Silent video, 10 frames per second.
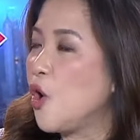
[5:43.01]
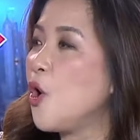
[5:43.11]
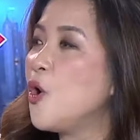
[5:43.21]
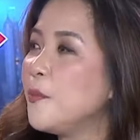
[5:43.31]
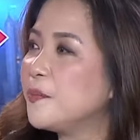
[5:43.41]

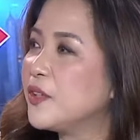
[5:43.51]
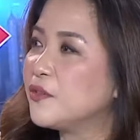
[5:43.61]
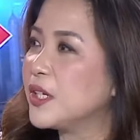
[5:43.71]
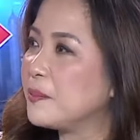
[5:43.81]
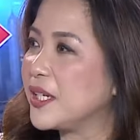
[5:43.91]
hope the
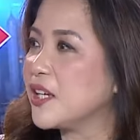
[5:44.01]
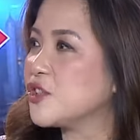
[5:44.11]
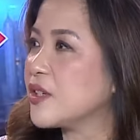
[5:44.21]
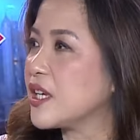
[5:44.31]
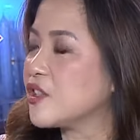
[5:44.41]
Philippine
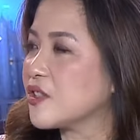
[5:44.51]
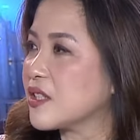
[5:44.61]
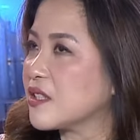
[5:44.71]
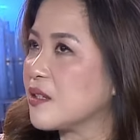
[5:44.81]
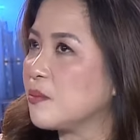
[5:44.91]
education
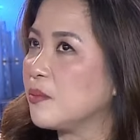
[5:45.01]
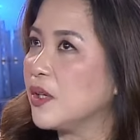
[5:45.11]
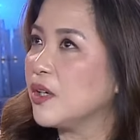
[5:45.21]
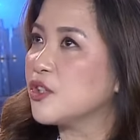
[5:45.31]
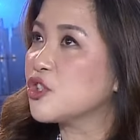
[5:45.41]
system
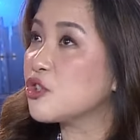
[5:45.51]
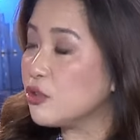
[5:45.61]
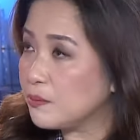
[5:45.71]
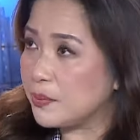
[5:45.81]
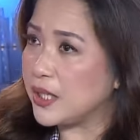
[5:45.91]
yes.
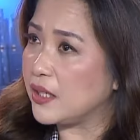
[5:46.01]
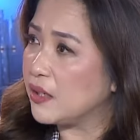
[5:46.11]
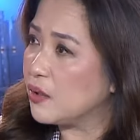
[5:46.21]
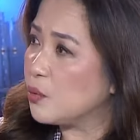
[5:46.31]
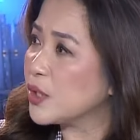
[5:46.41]
should be.
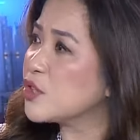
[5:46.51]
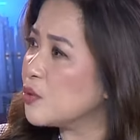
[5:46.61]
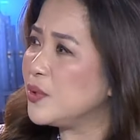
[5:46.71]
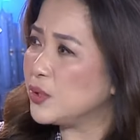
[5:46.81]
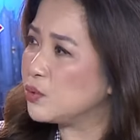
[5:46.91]
What should
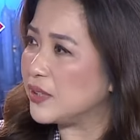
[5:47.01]
we do